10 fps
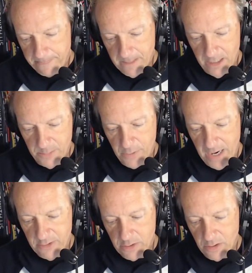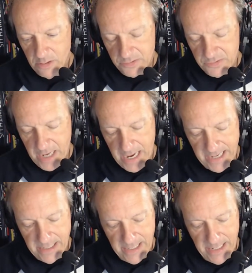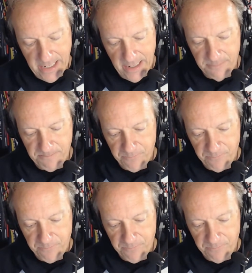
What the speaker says: the private girls side in